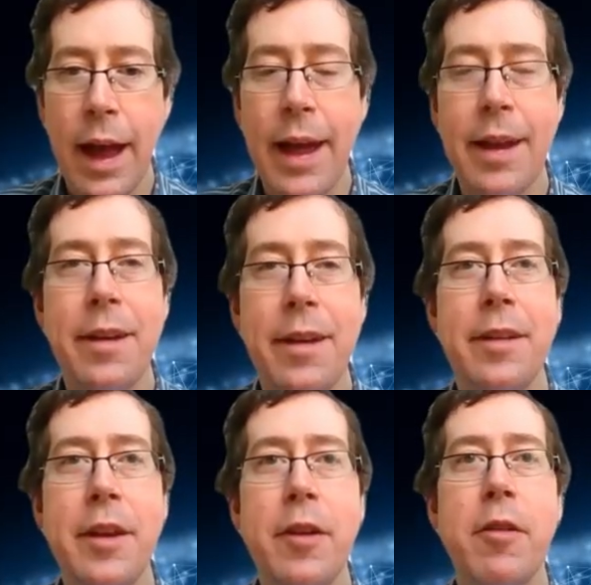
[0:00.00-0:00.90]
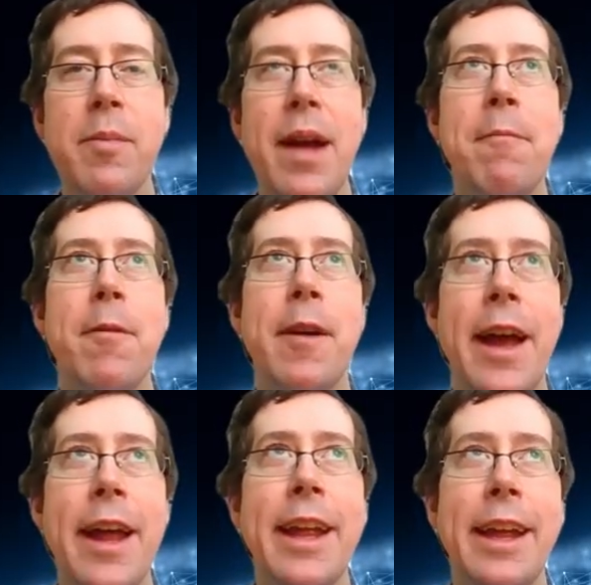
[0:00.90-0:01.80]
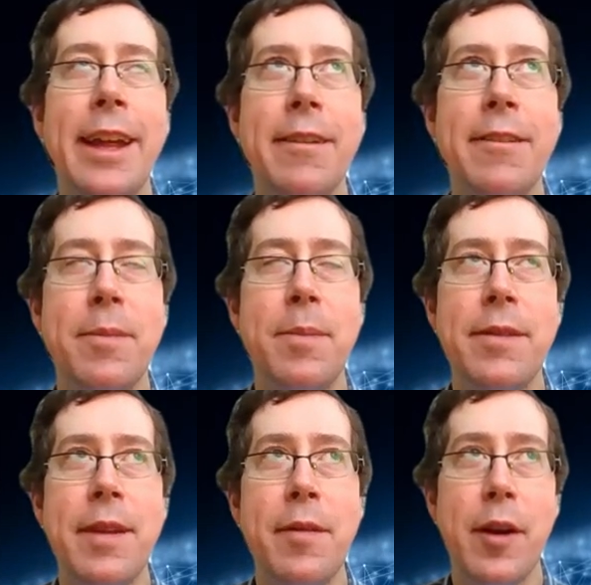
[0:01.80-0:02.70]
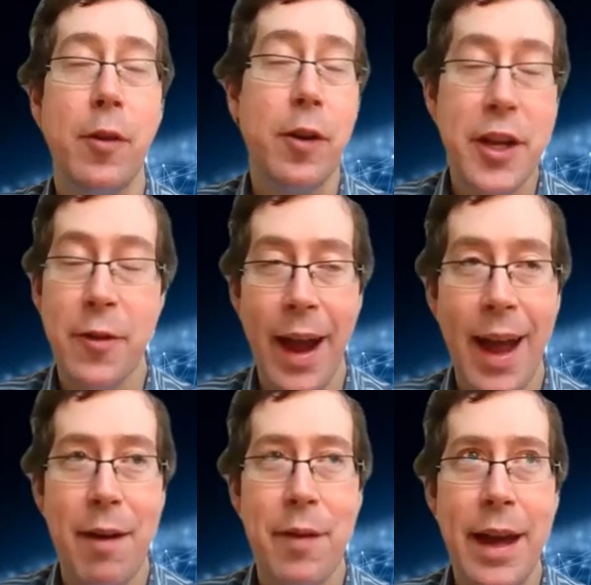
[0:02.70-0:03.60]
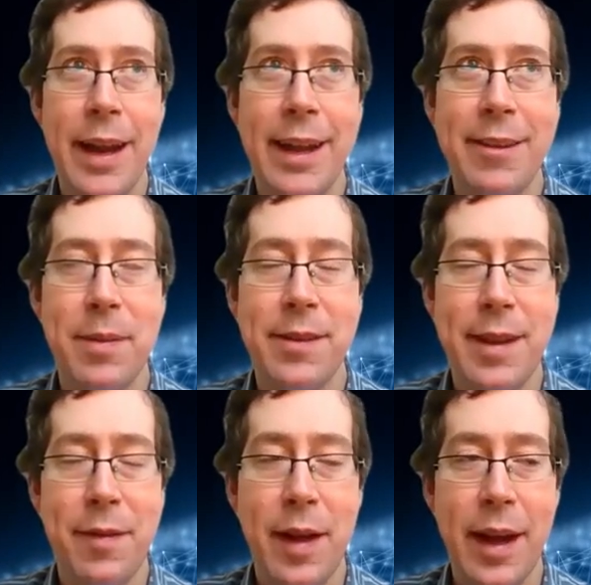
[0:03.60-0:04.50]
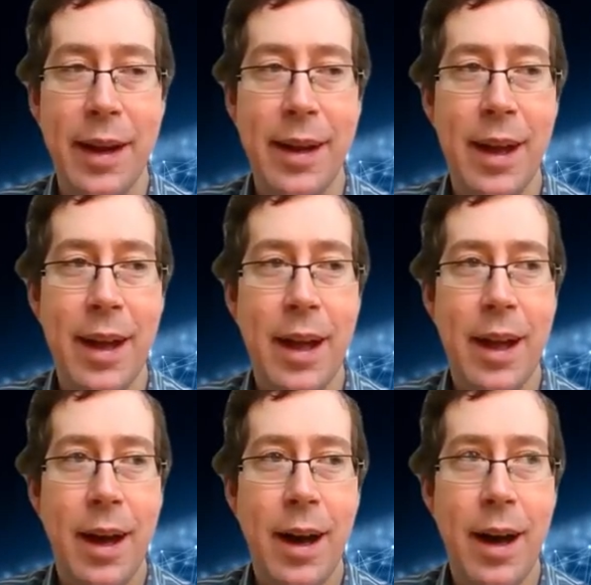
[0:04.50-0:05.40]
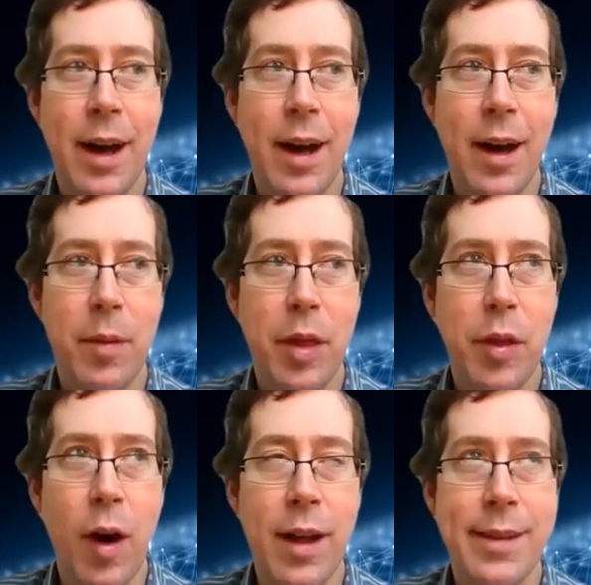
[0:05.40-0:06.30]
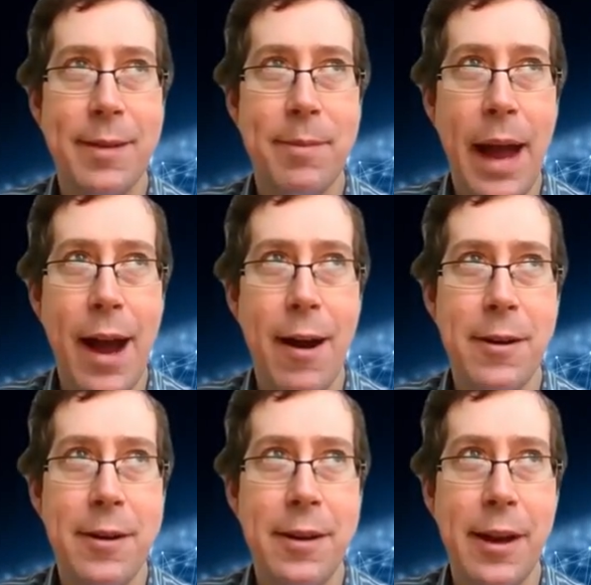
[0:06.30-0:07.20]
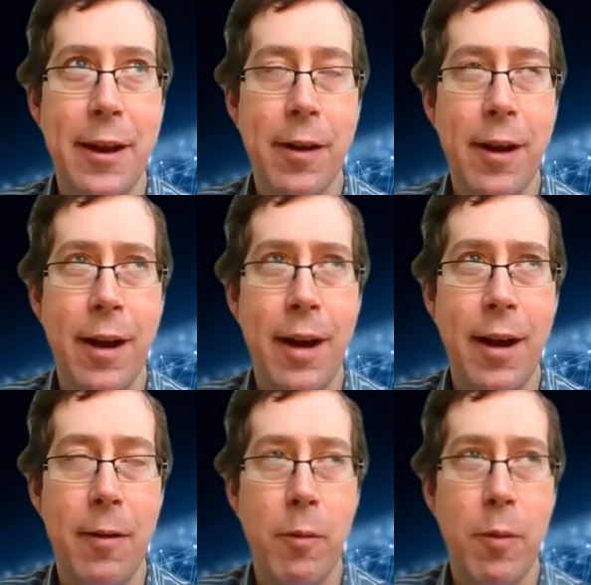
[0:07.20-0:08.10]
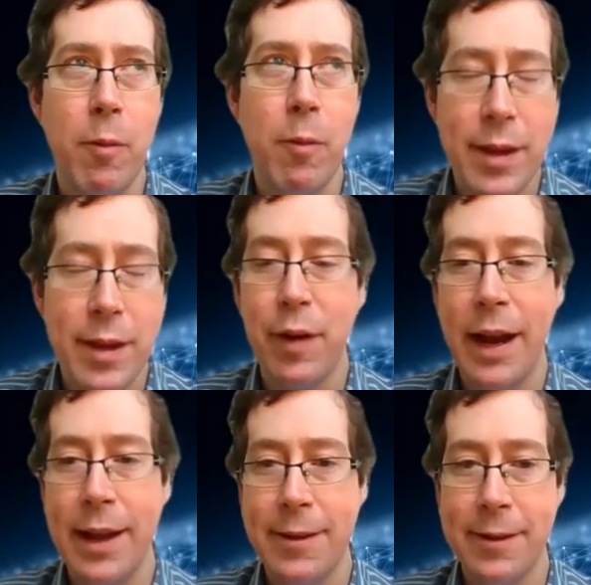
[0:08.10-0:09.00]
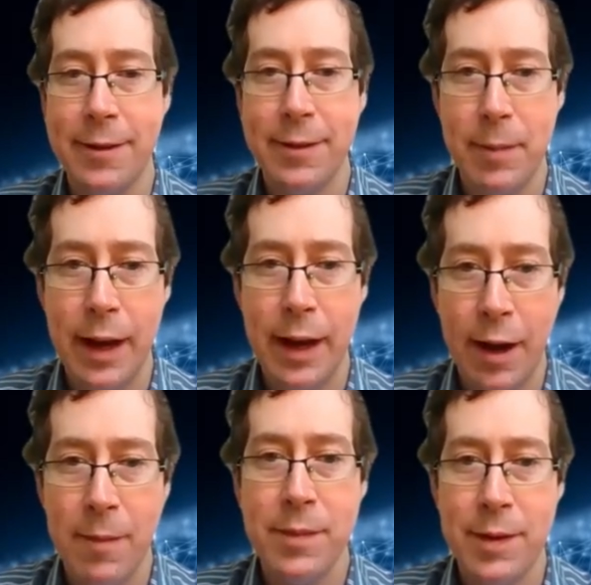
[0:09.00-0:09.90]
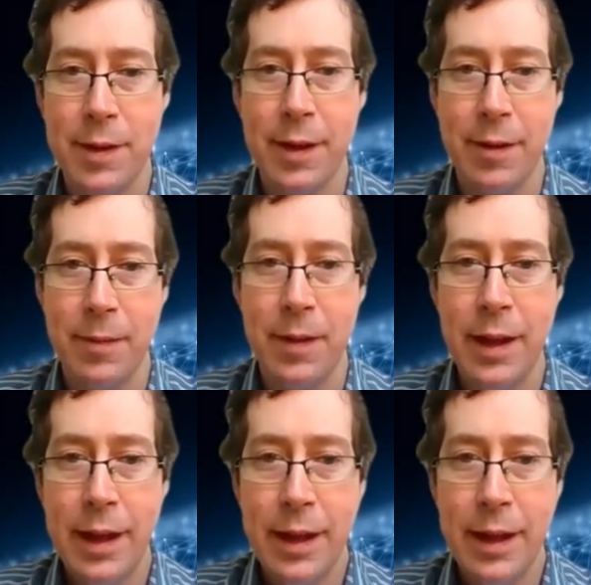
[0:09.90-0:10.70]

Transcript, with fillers: And do you remember any specific, or do you have any specific uh, thoughts about, you know, once Francis becomes the